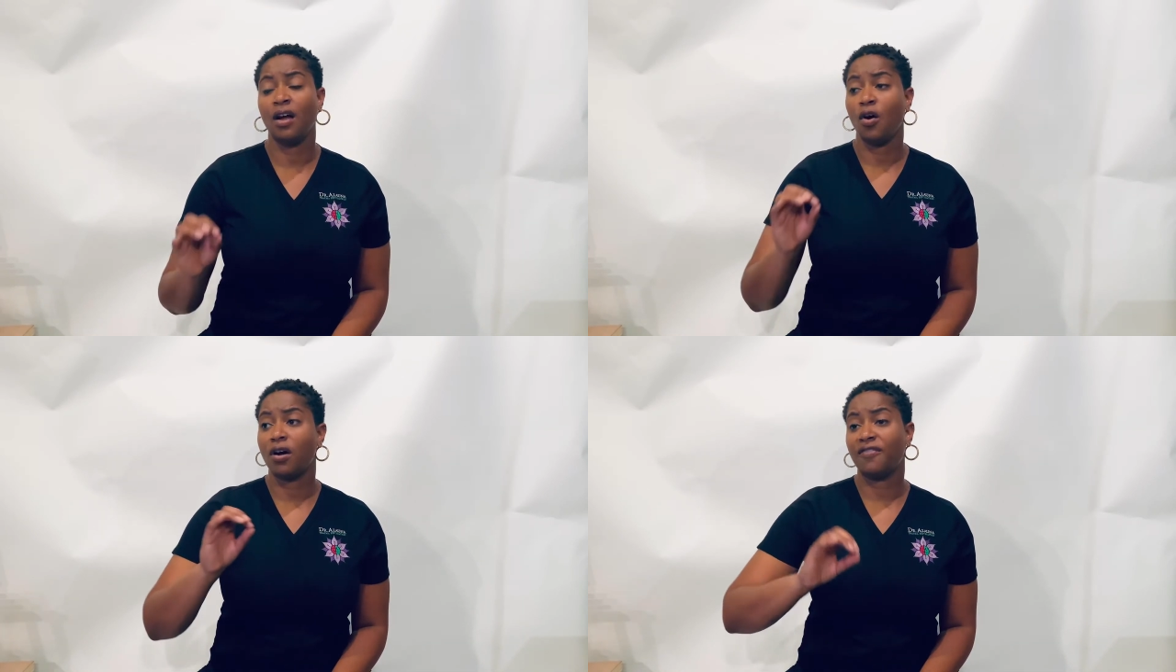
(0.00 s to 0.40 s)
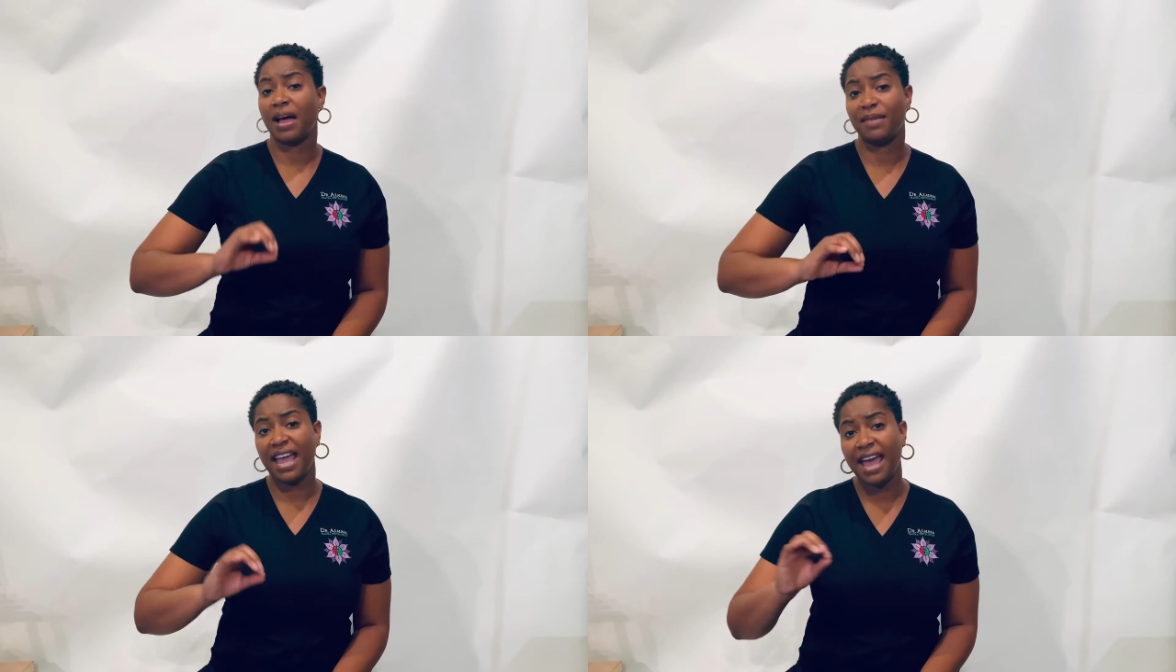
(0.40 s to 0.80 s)
or if I
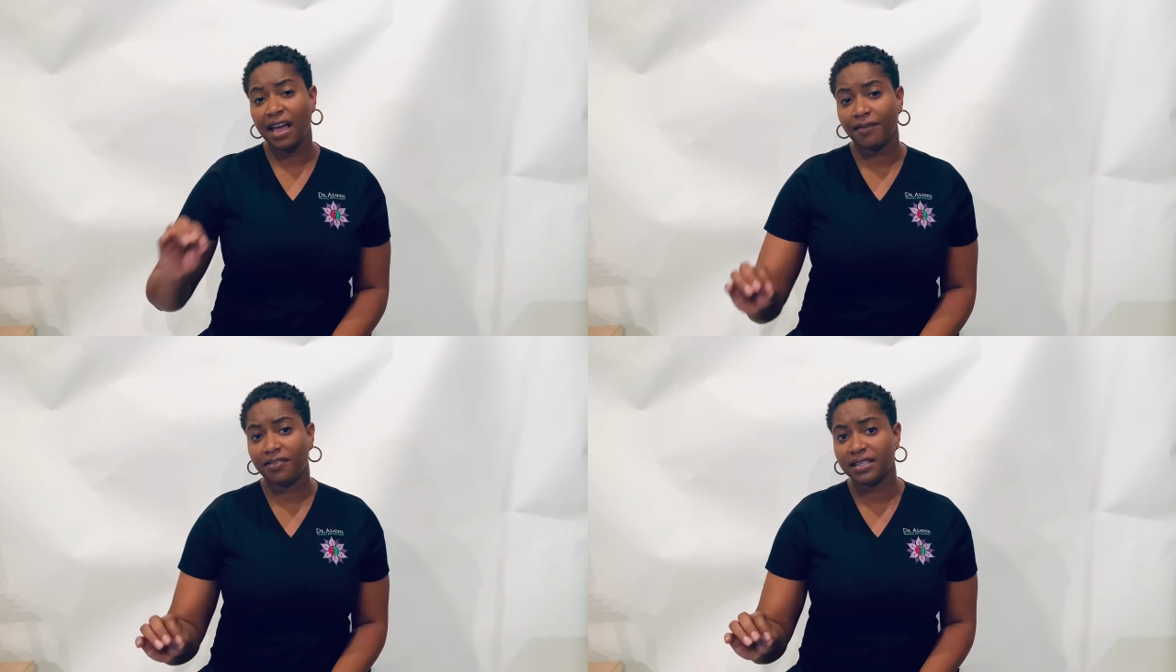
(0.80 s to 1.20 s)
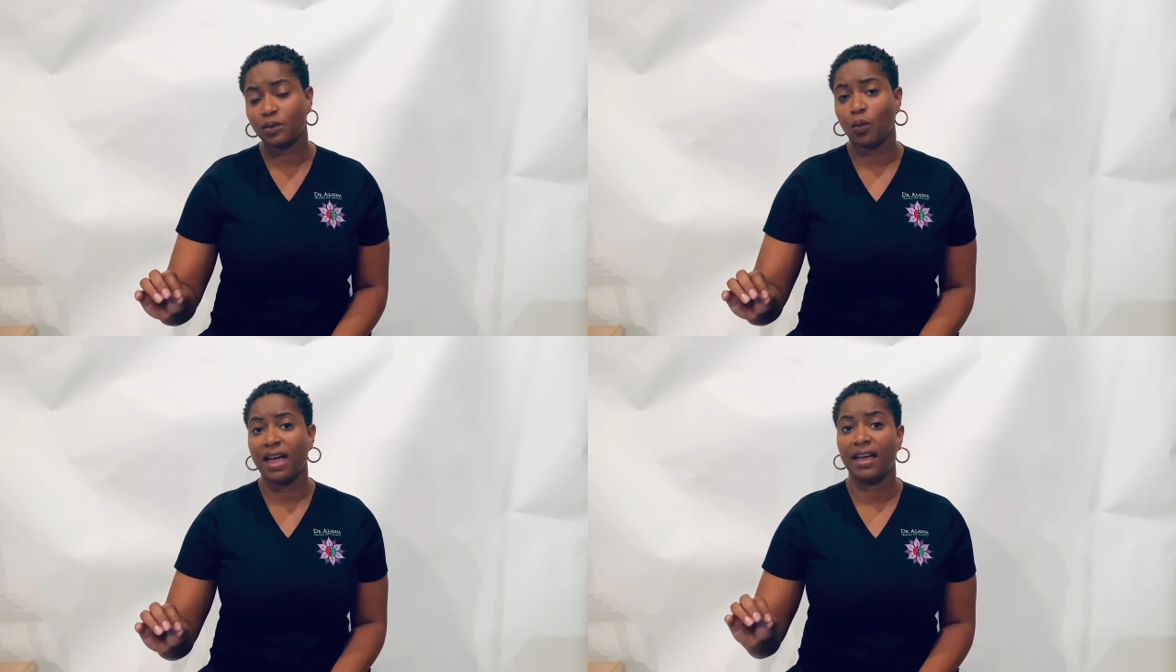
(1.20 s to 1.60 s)
behave this
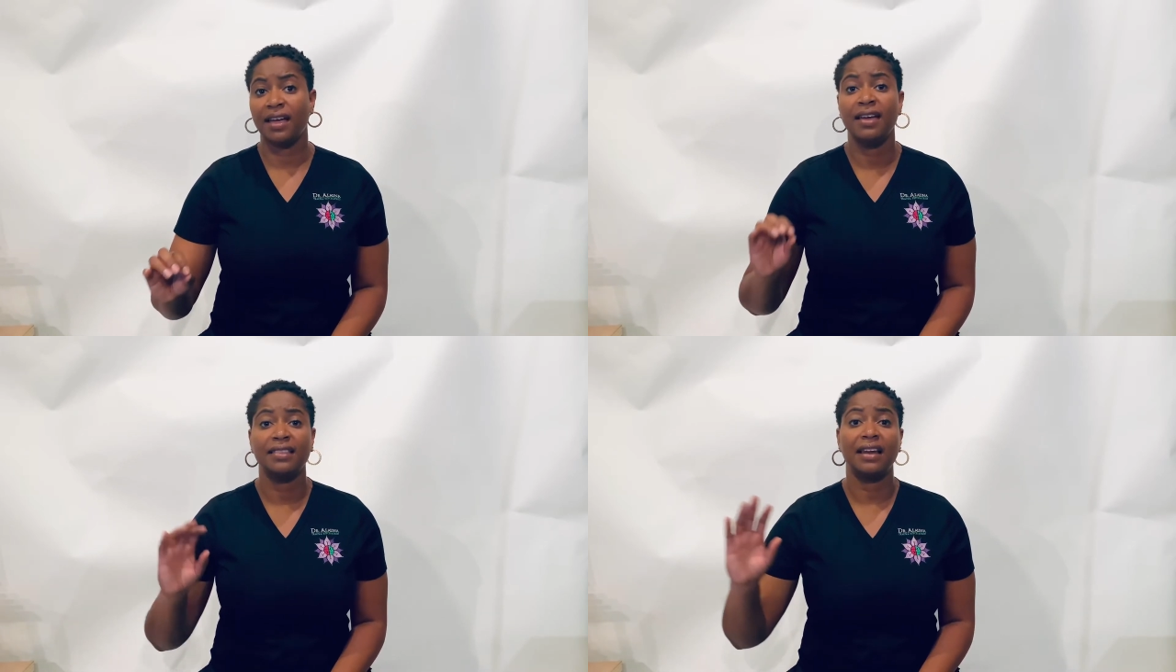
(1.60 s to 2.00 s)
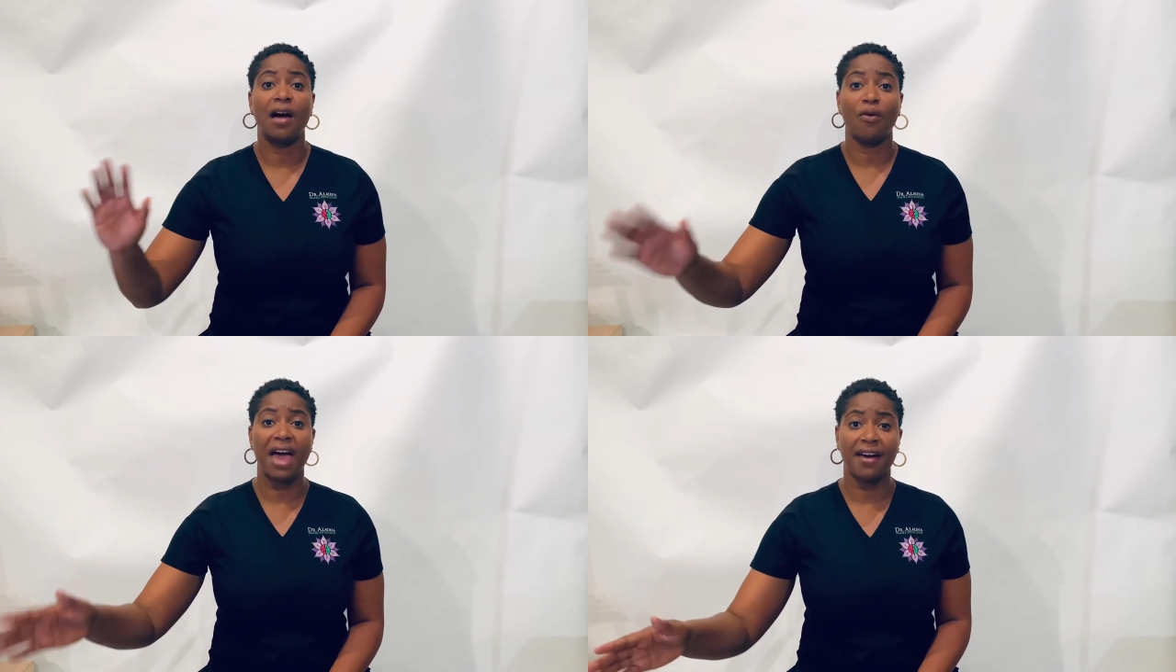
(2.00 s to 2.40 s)
way, that I
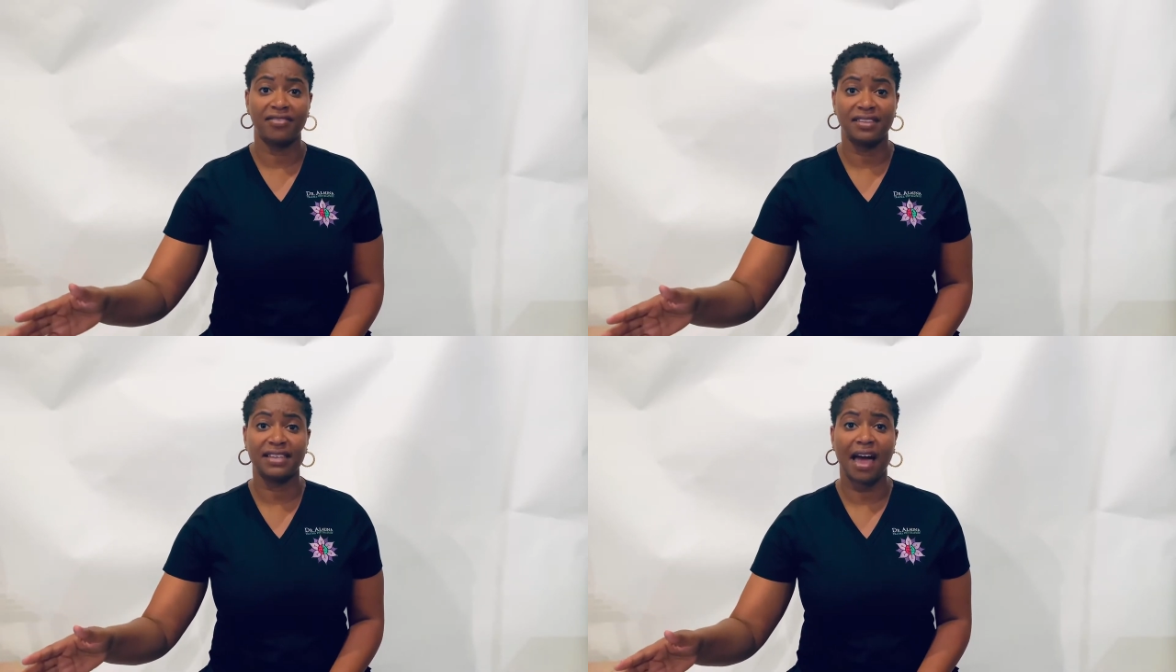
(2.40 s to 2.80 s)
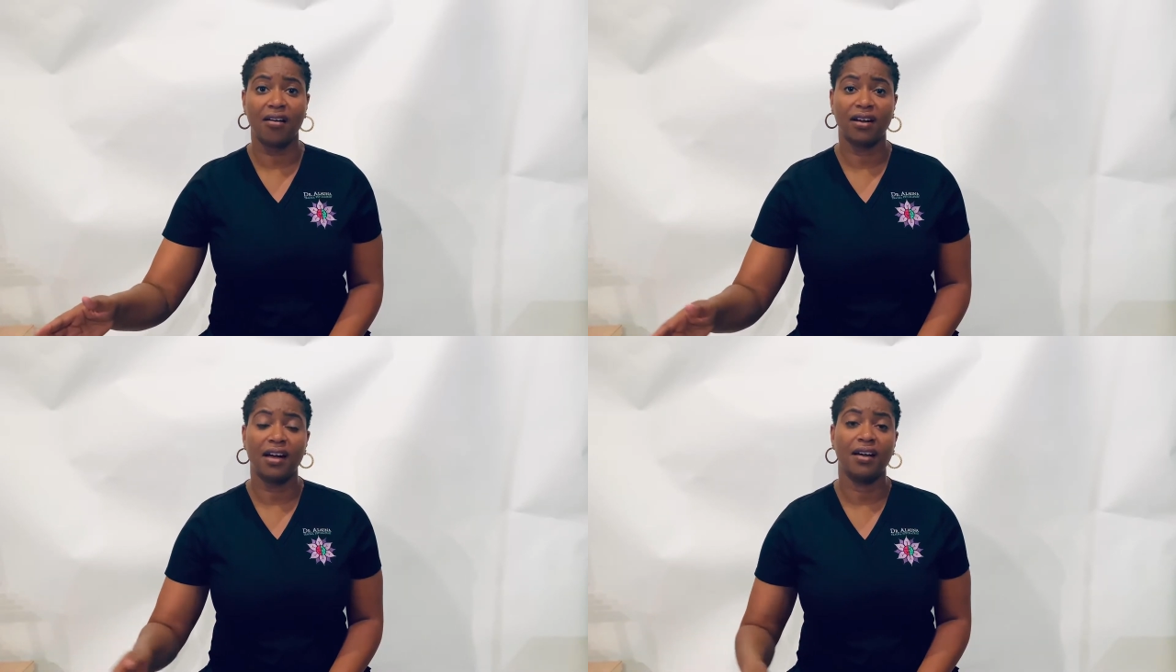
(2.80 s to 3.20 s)
will have this
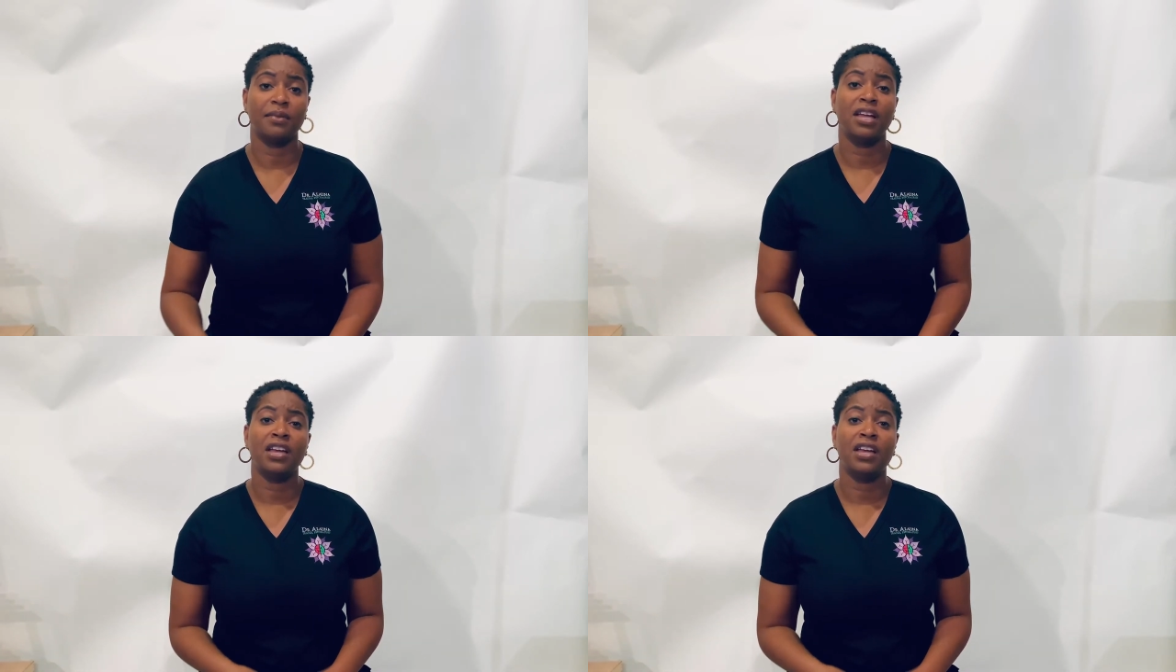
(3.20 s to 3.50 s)
outcome?